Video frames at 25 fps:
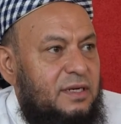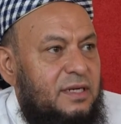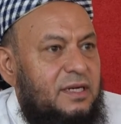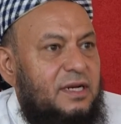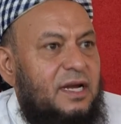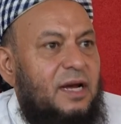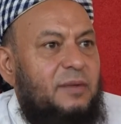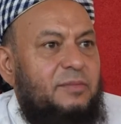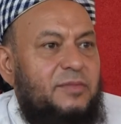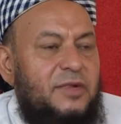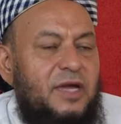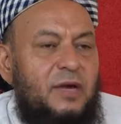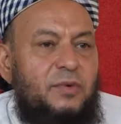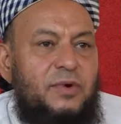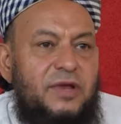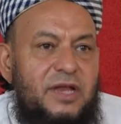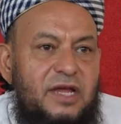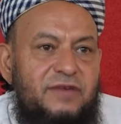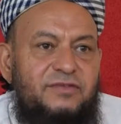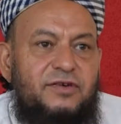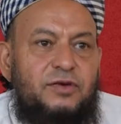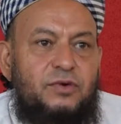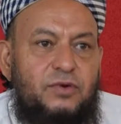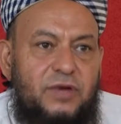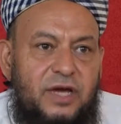Come here
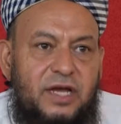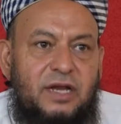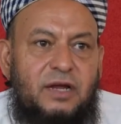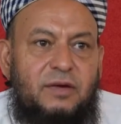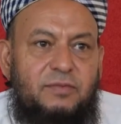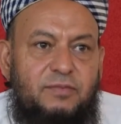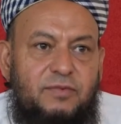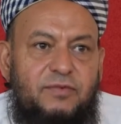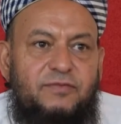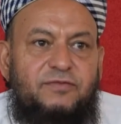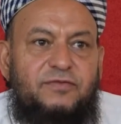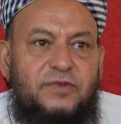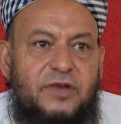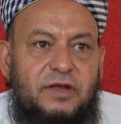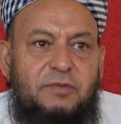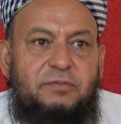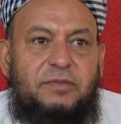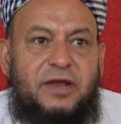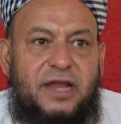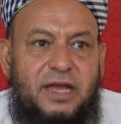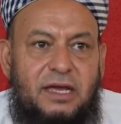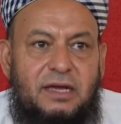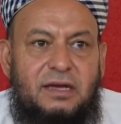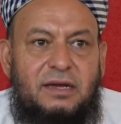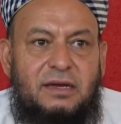whenever you get a free
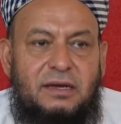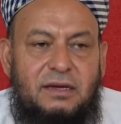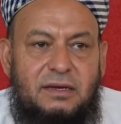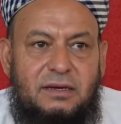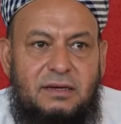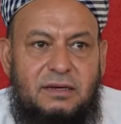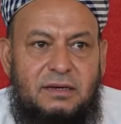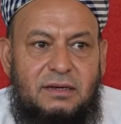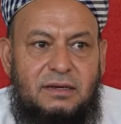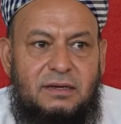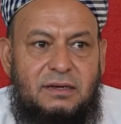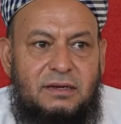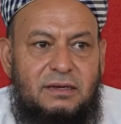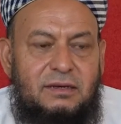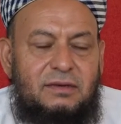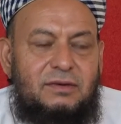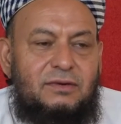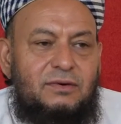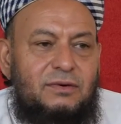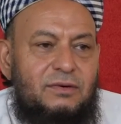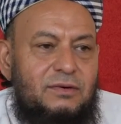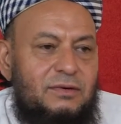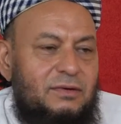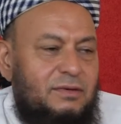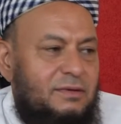break.
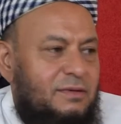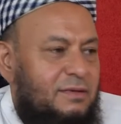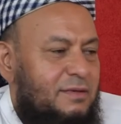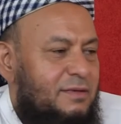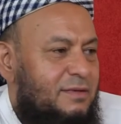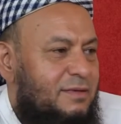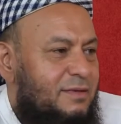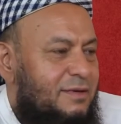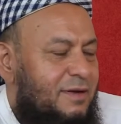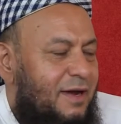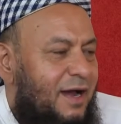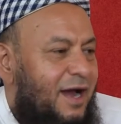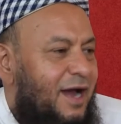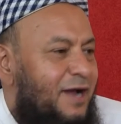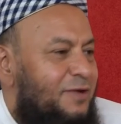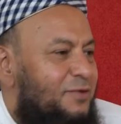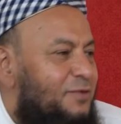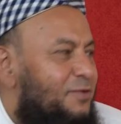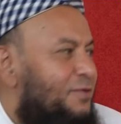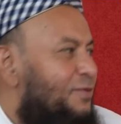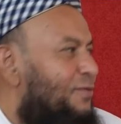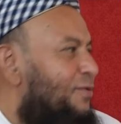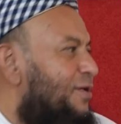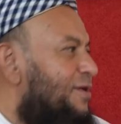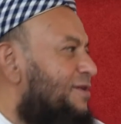I
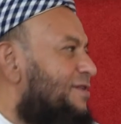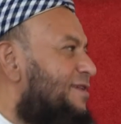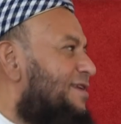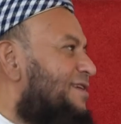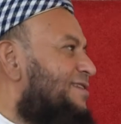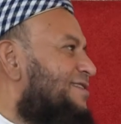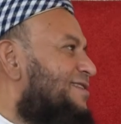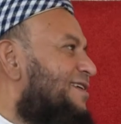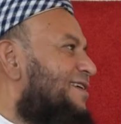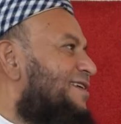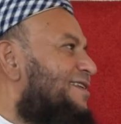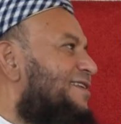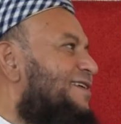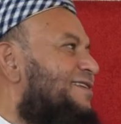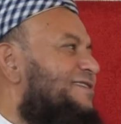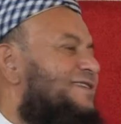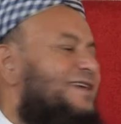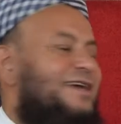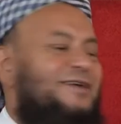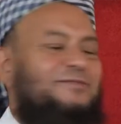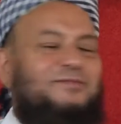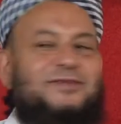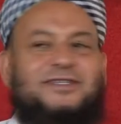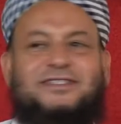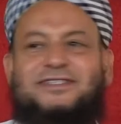don't know what they say. They
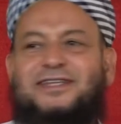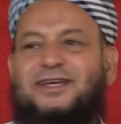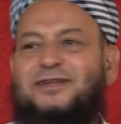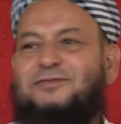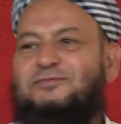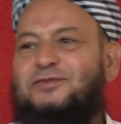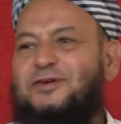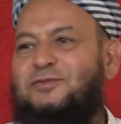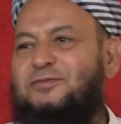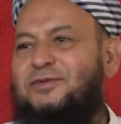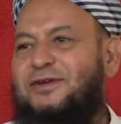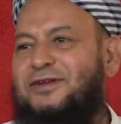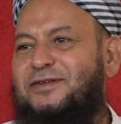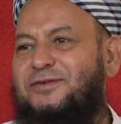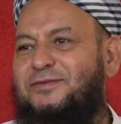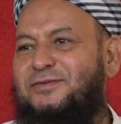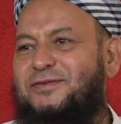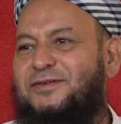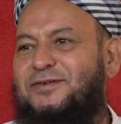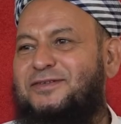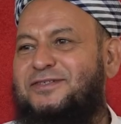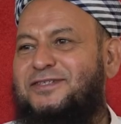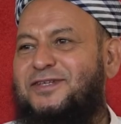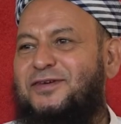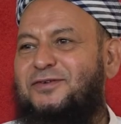say I must tell people,
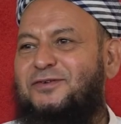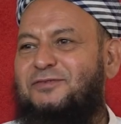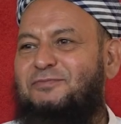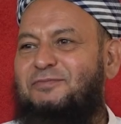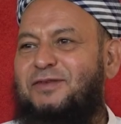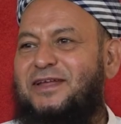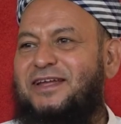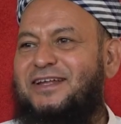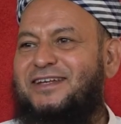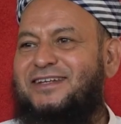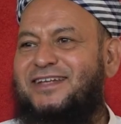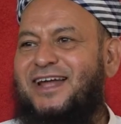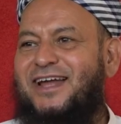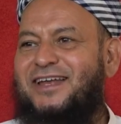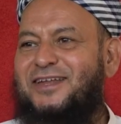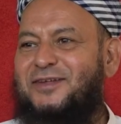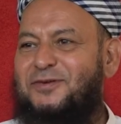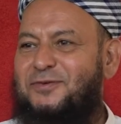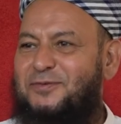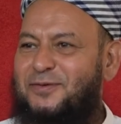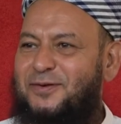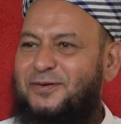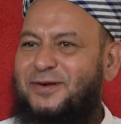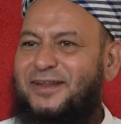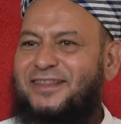instead of playing tani,
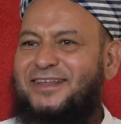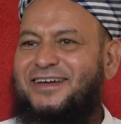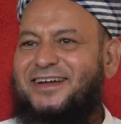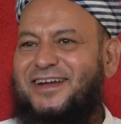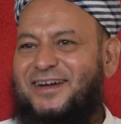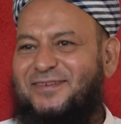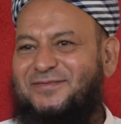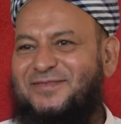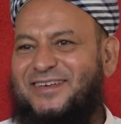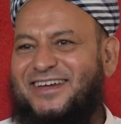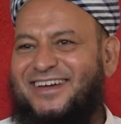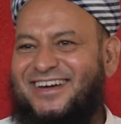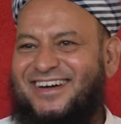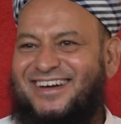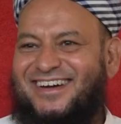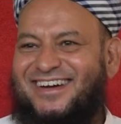you would rather come here.